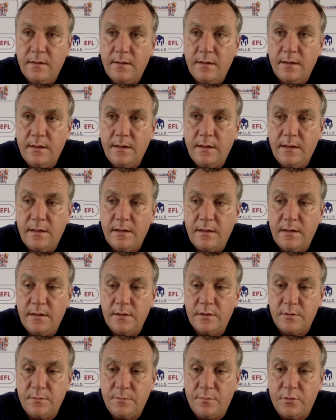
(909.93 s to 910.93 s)
and
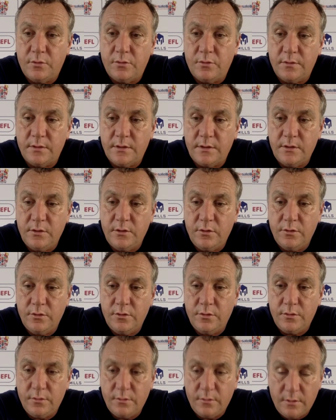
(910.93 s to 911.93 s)
it's important that
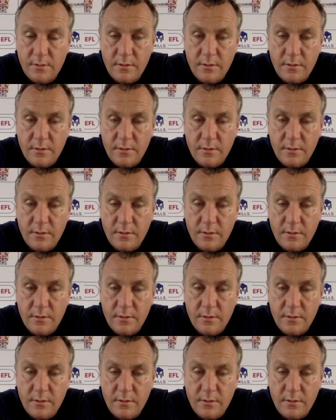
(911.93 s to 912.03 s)
you